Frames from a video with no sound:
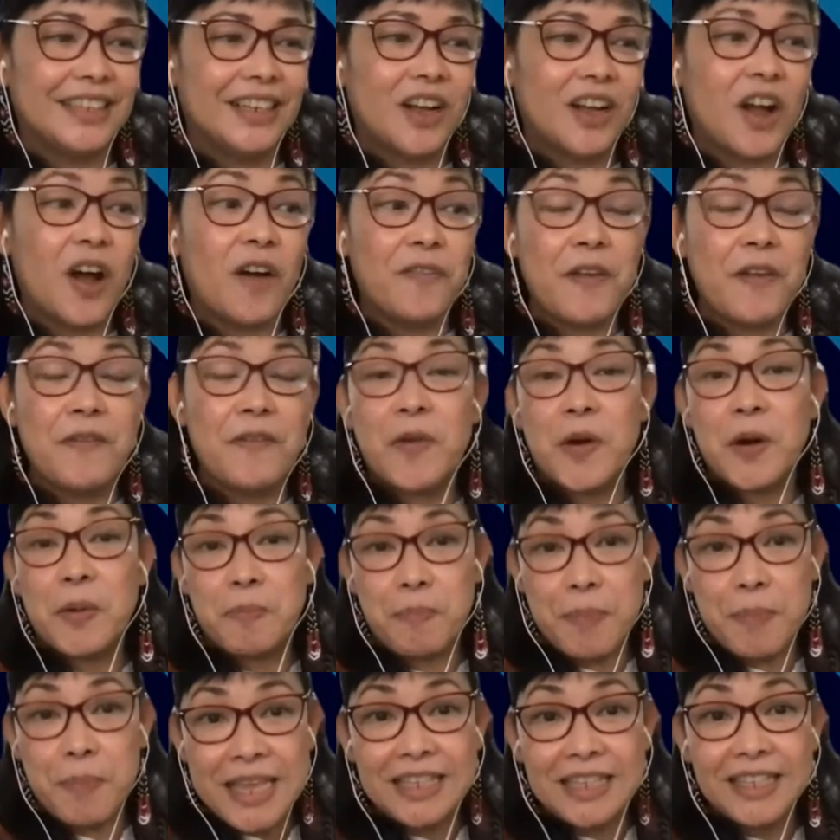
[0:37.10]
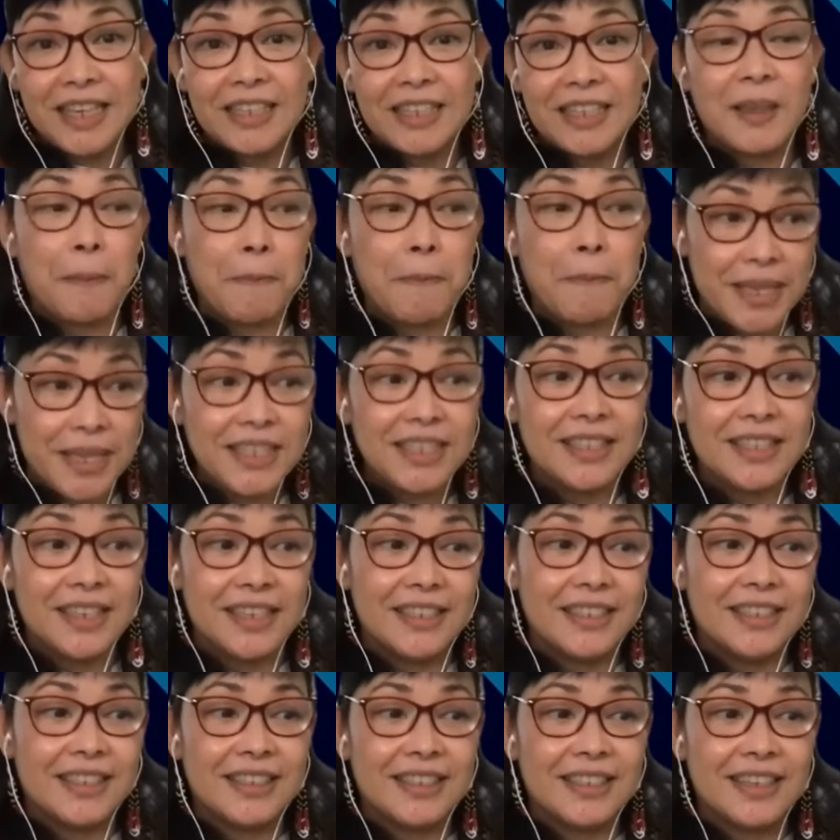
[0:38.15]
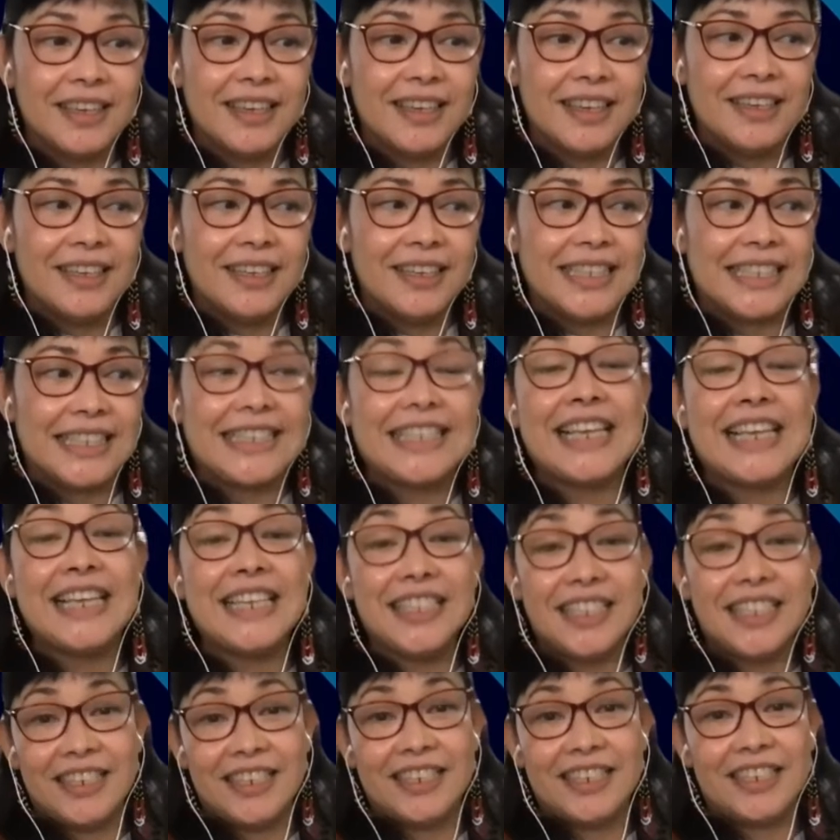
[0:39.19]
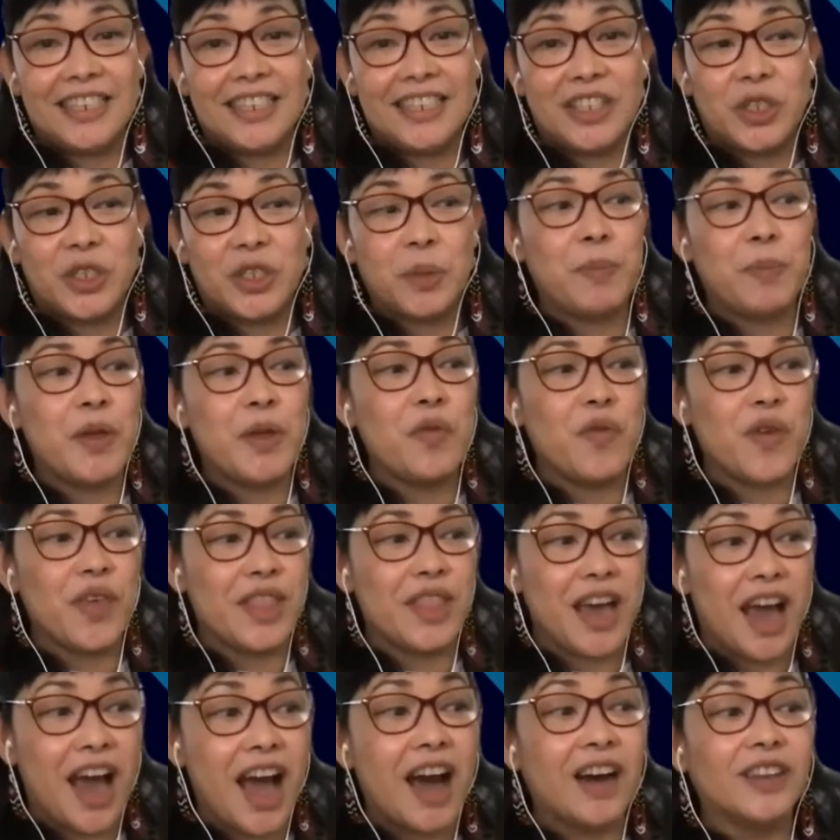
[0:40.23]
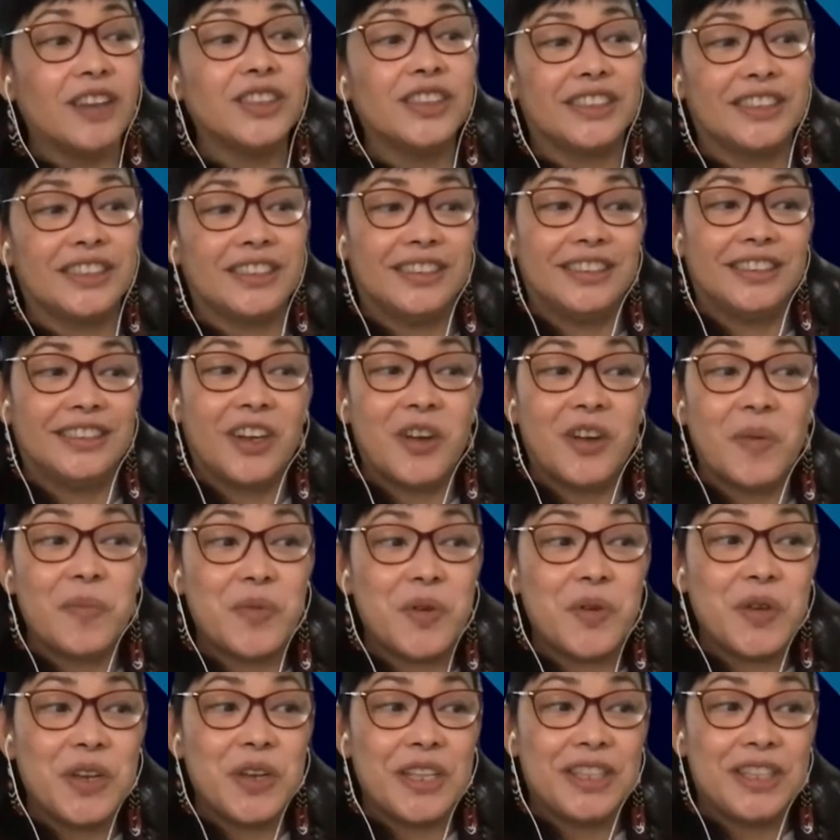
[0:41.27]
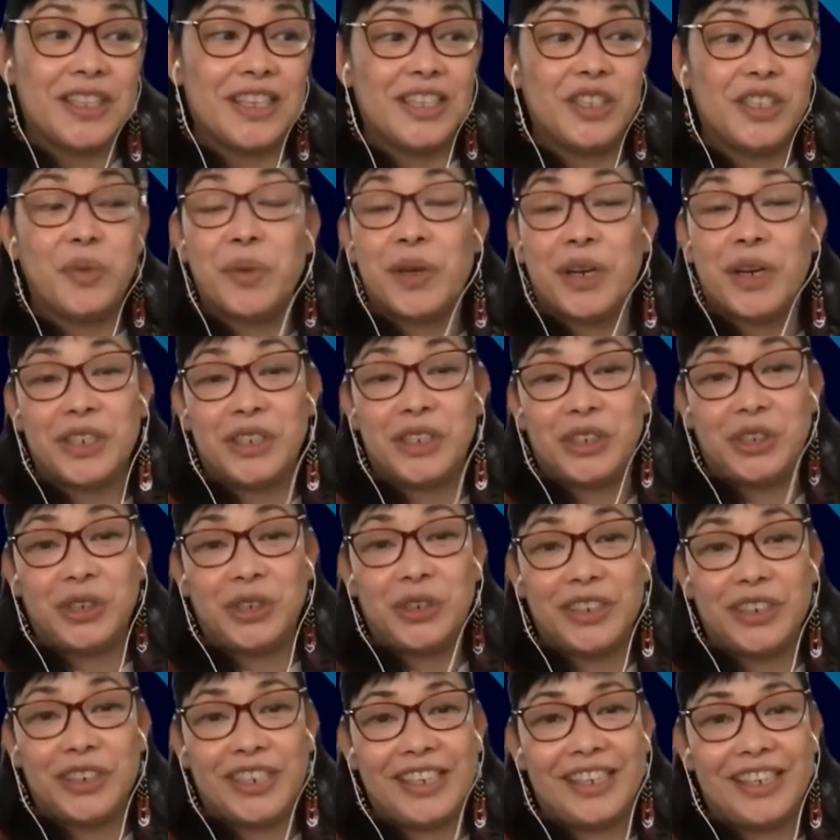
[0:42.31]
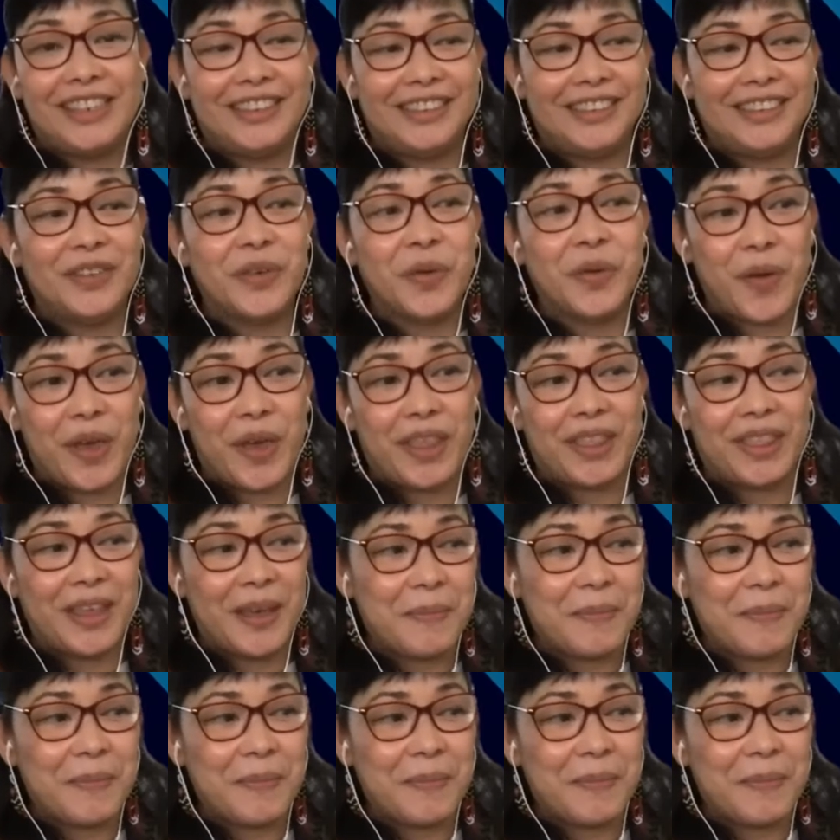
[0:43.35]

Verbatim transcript: Coffee for Peace as a business ceases to be without the communities we are journeying with.